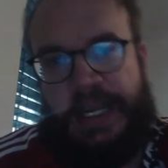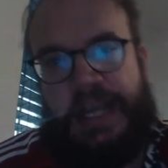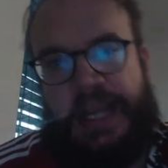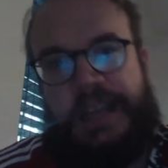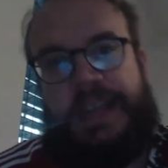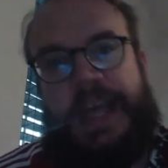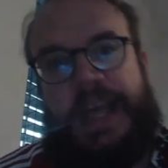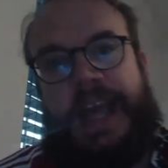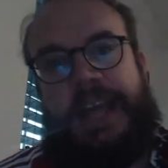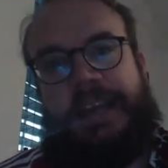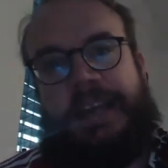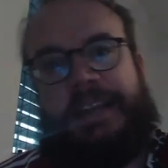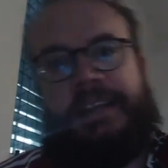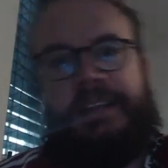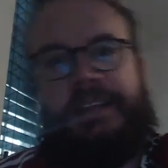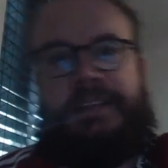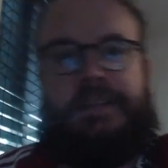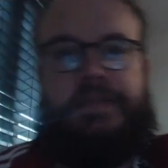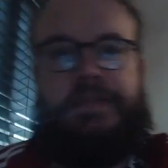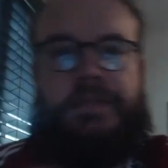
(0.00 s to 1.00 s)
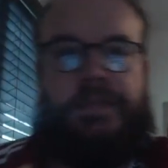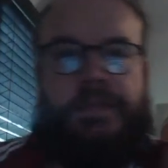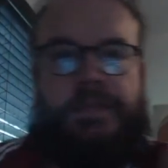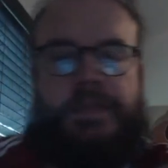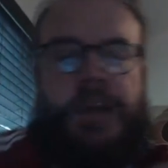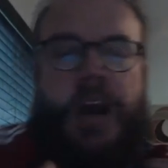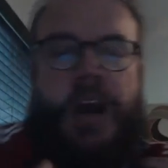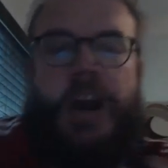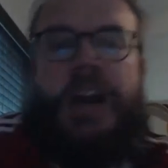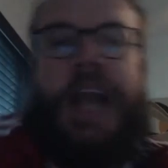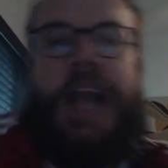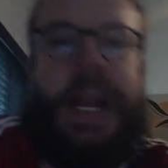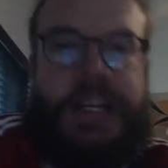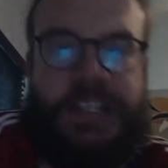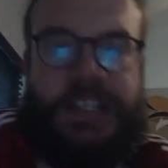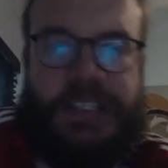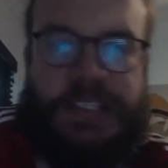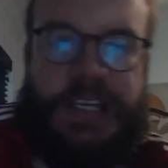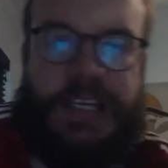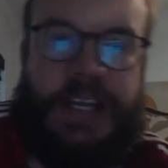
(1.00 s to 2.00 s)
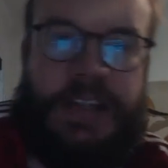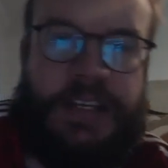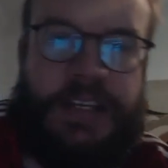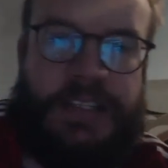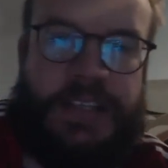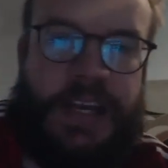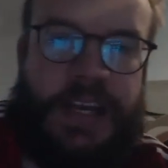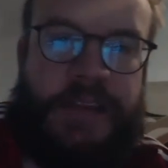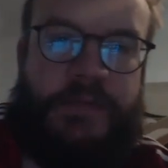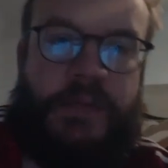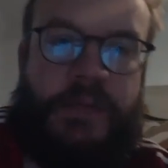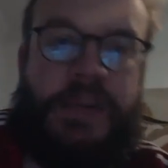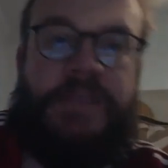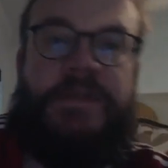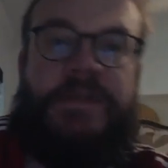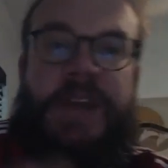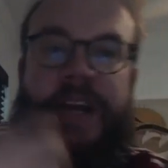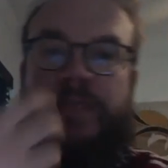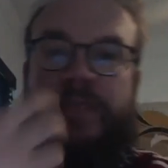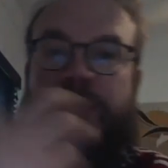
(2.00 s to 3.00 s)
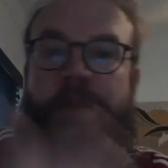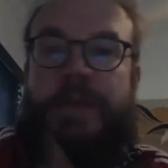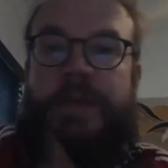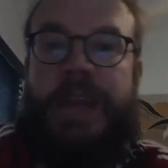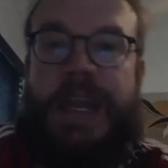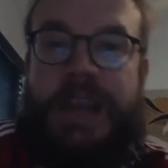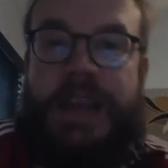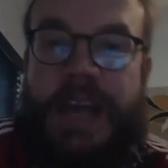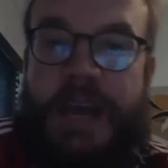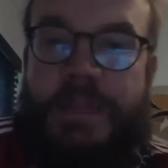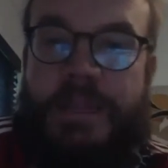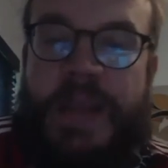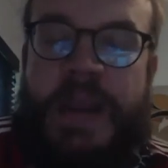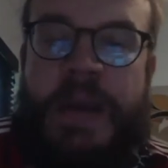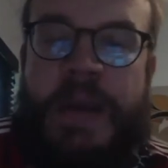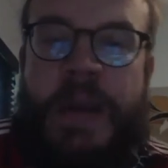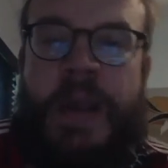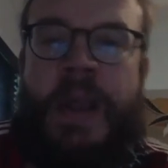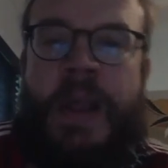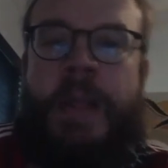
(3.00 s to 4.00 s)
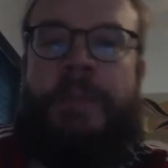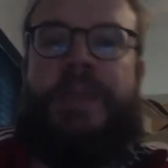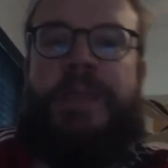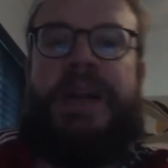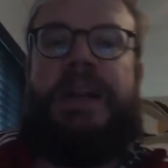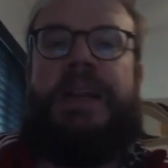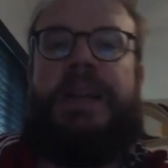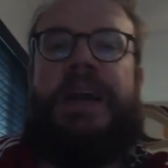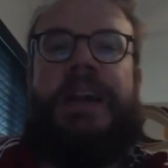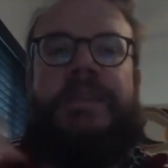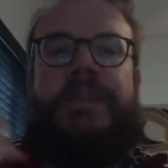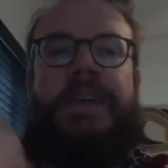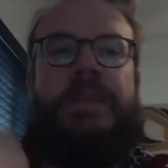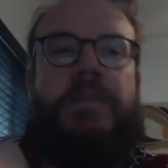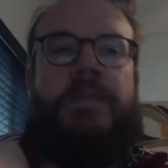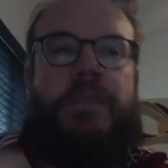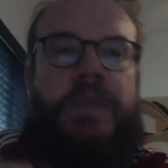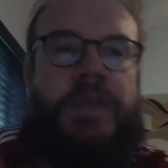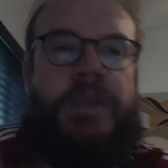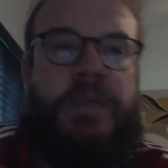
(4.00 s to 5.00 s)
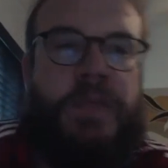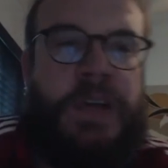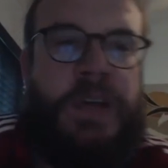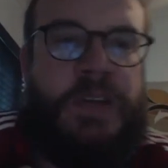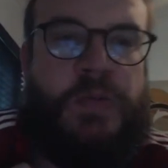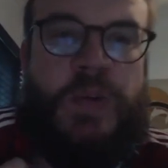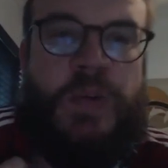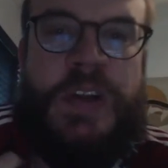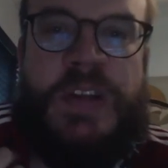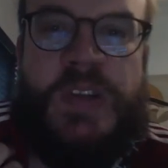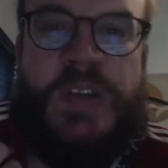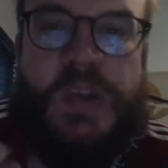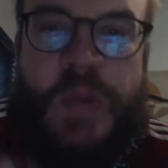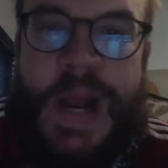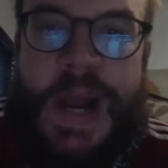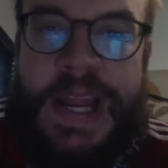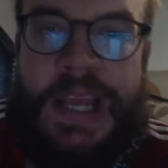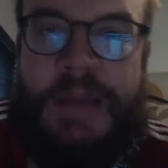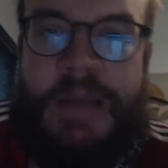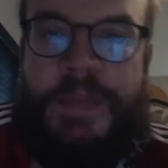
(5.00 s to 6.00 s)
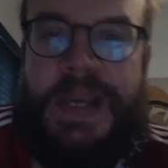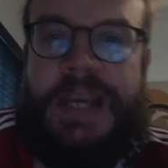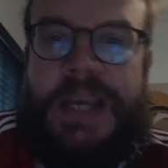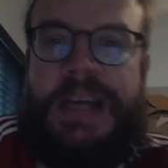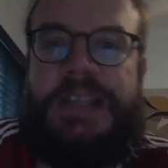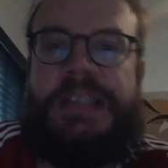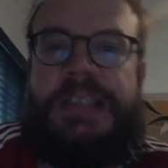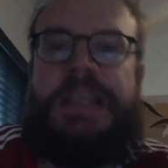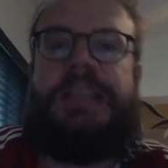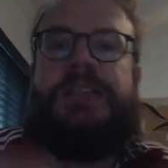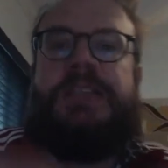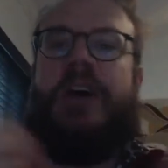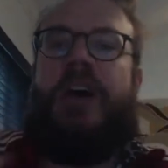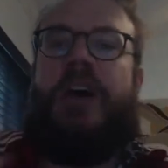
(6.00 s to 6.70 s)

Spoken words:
and that our actions on this life will affect where we end up, but none of it is worth sweating because it's